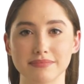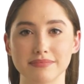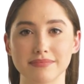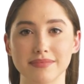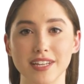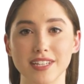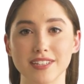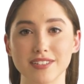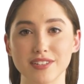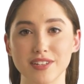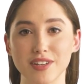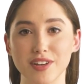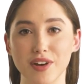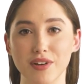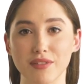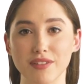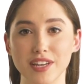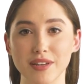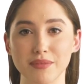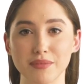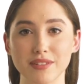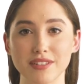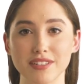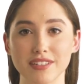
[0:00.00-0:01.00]
And now
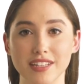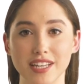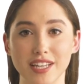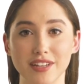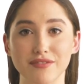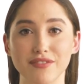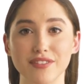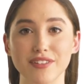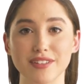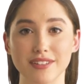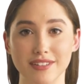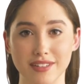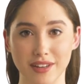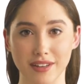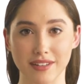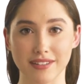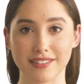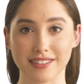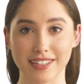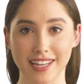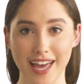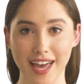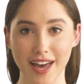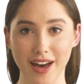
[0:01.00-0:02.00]
there is
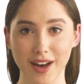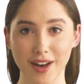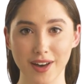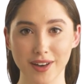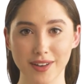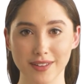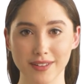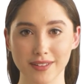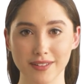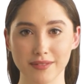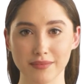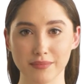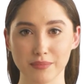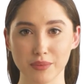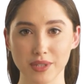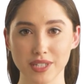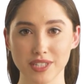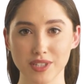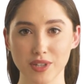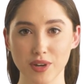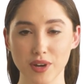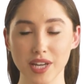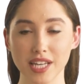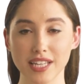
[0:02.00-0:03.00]
NovaStar's Care,
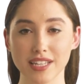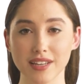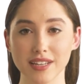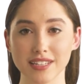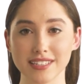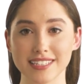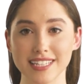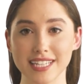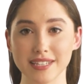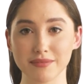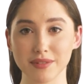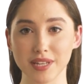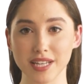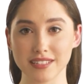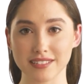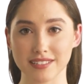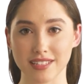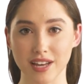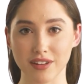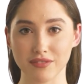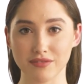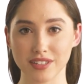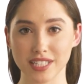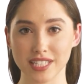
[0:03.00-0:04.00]
which quite nicely rounds
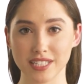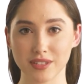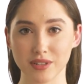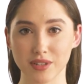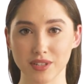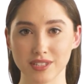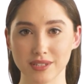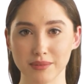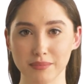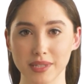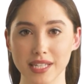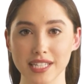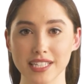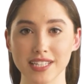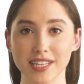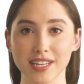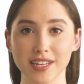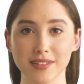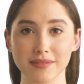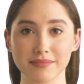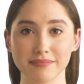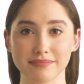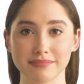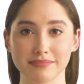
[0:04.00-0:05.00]
out VNNOX
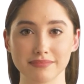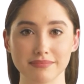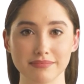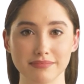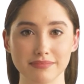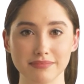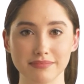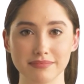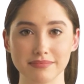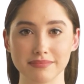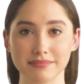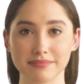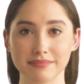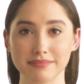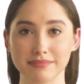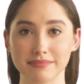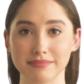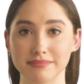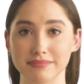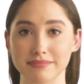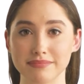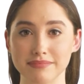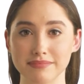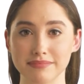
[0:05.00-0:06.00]
Media.
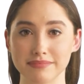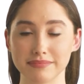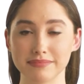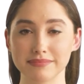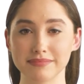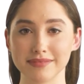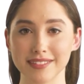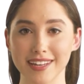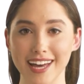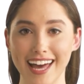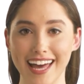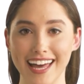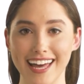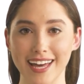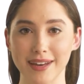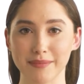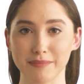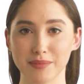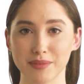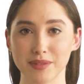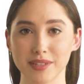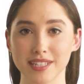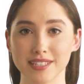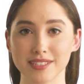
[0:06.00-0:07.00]
Care
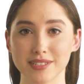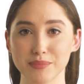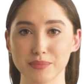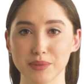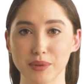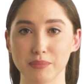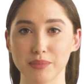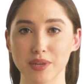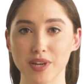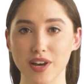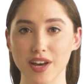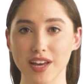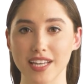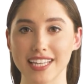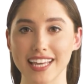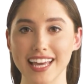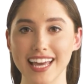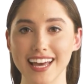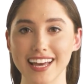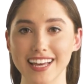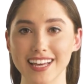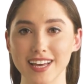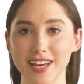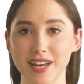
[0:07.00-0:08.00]
improves upon the
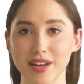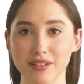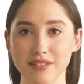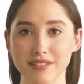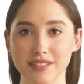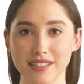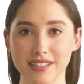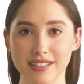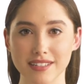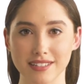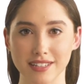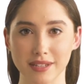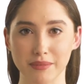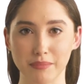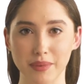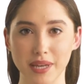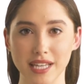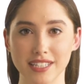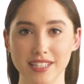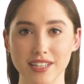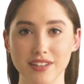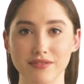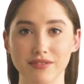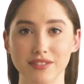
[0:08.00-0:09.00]
iCare cloud system
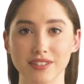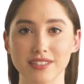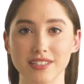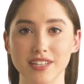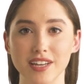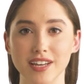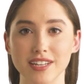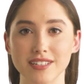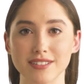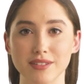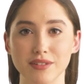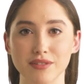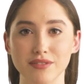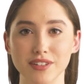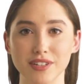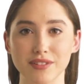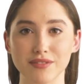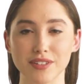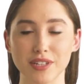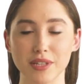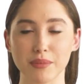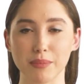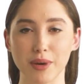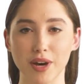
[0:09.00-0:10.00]
that NovaStar has offered
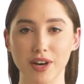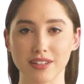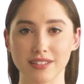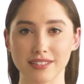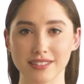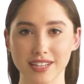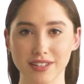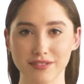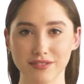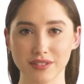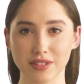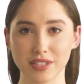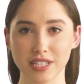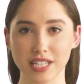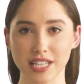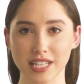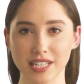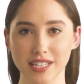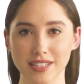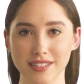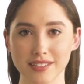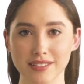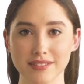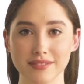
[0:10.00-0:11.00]
for the past several
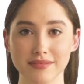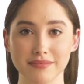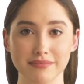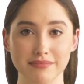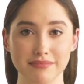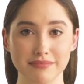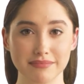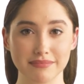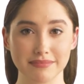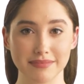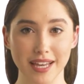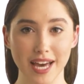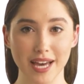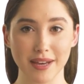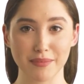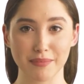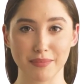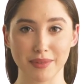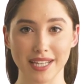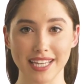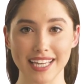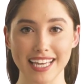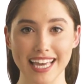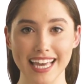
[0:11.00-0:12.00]
years. And
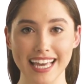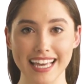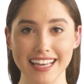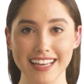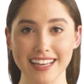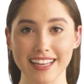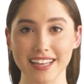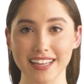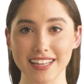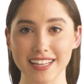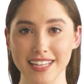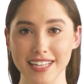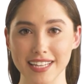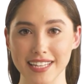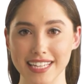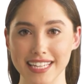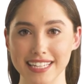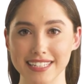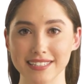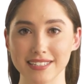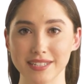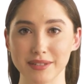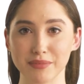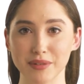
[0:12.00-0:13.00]
really, who
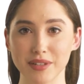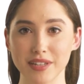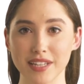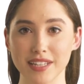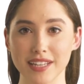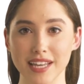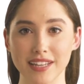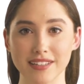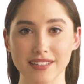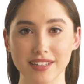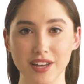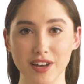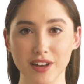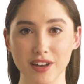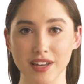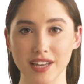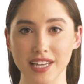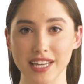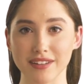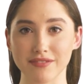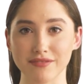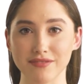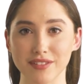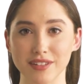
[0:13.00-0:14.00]
needs to put the letter I
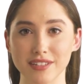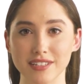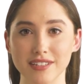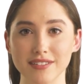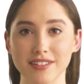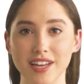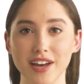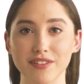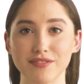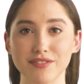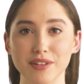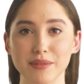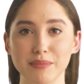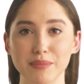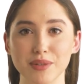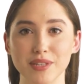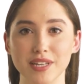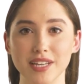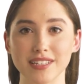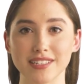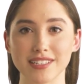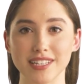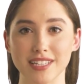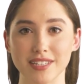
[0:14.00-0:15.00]
in front of every
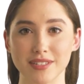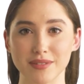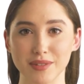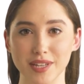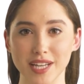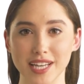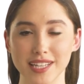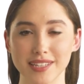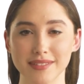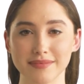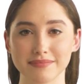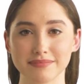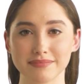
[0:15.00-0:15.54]
product anyway?